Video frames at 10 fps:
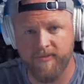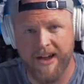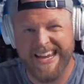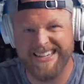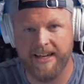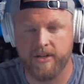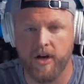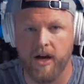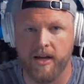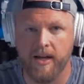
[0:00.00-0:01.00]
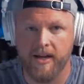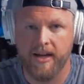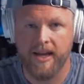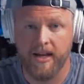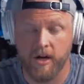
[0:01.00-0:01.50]
via TikTok
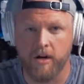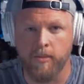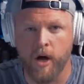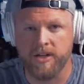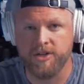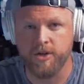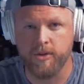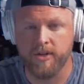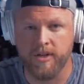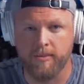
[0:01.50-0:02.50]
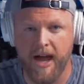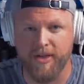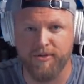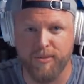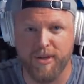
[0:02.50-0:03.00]
in an Armani suit in their
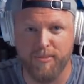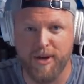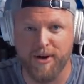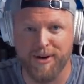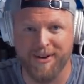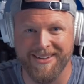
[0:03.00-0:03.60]
bathroom in the mirror.